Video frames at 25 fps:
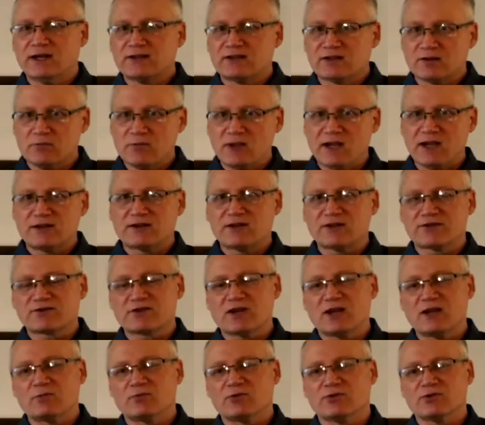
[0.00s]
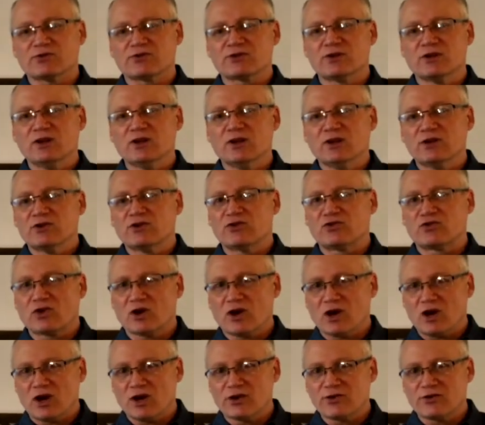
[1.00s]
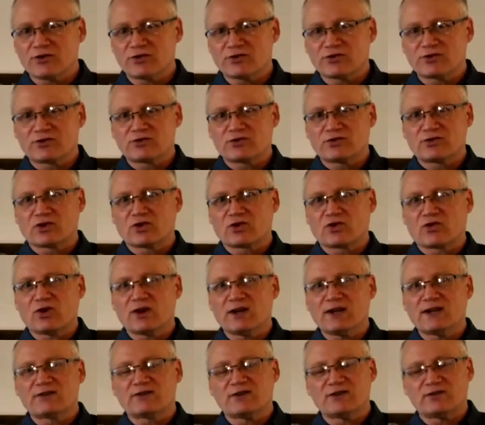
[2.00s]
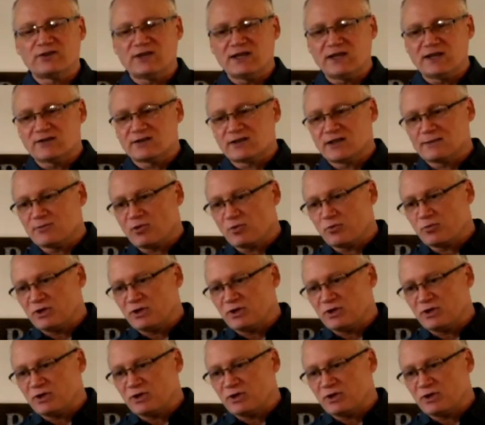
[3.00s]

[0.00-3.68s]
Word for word: and to make disciples, to draw others to Christ, to teach them